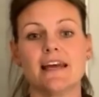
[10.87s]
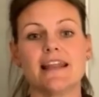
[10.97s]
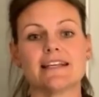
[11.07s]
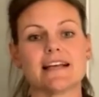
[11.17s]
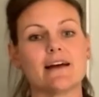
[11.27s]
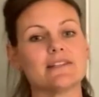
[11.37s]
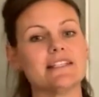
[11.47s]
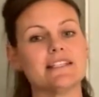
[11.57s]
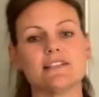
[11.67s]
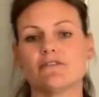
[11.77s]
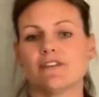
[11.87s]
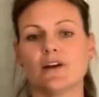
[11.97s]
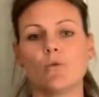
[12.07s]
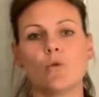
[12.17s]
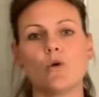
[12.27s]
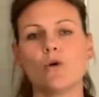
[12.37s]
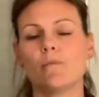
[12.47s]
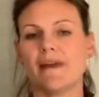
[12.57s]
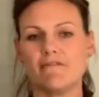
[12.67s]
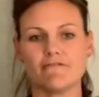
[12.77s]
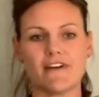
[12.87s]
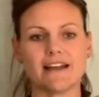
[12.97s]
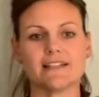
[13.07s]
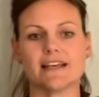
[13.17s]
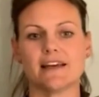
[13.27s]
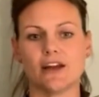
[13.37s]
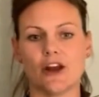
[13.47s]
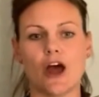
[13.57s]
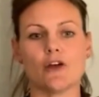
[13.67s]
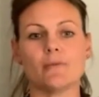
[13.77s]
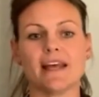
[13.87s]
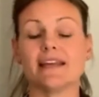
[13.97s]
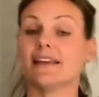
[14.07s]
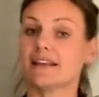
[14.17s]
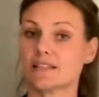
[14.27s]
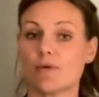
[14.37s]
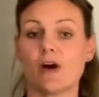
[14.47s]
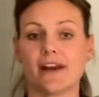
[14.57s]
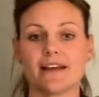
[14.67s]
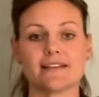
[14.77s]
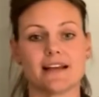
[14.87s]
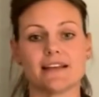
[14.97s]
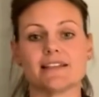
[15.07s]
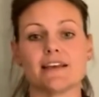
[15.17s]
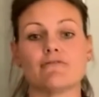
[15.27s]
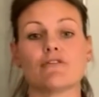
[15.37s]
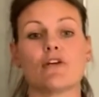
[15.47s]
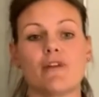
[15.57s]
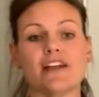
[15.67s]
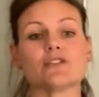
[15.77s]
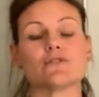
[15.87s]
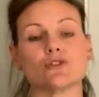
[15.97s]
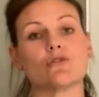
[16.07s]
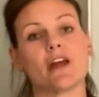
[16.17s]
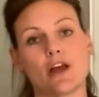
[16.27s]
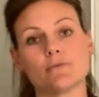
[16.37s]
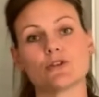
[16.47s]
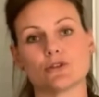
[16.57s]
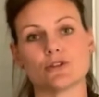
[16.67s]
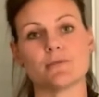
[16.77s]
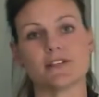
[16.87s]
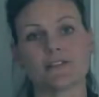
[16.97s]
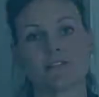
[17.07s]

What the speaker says: This house needed to feel warm, inviting and homely, yet smart and executive for a range of Story Homes customers.